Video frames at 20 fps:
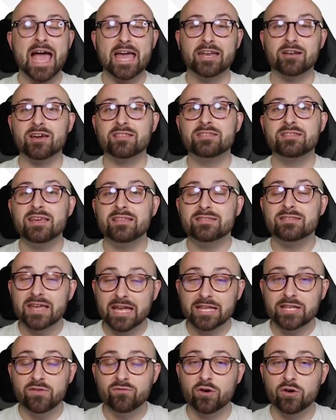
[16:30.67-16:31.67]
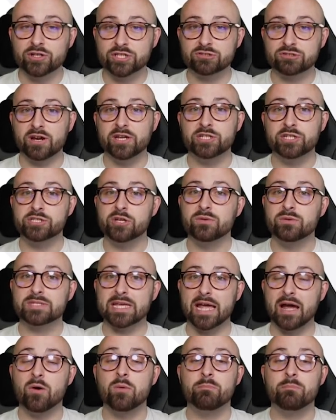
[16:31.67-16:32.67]
And I think then you've got a straight
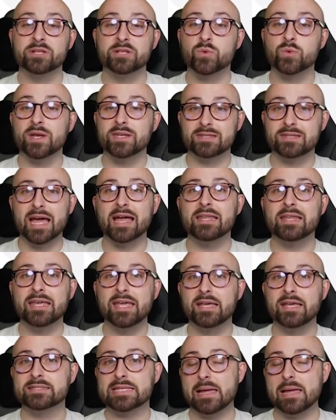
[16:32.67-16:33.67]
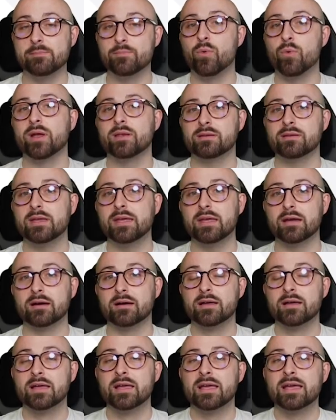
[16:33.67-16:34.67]
shootout between Danny Ings and
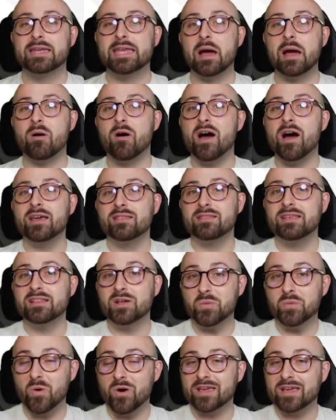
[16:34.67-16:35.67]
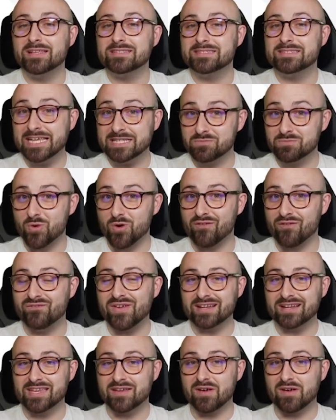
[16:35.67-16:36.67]
Buendia. Now, I think that Watkins is more
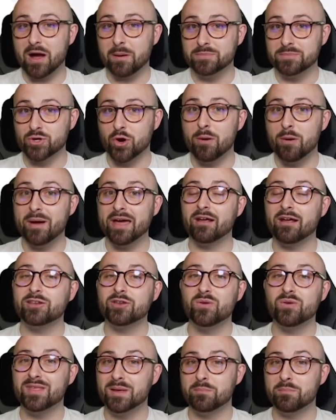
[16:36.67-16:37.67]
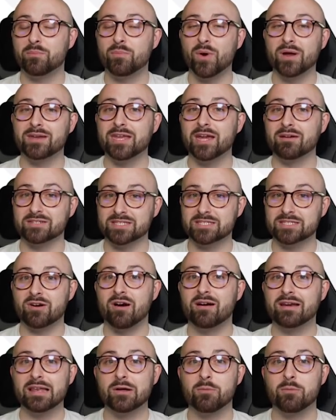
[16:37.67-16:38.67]
effective up top, and I do think Buendia is a
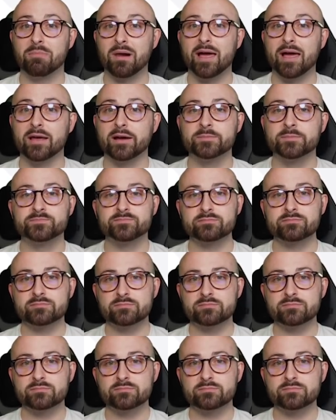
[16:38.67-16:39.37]
tidy little player.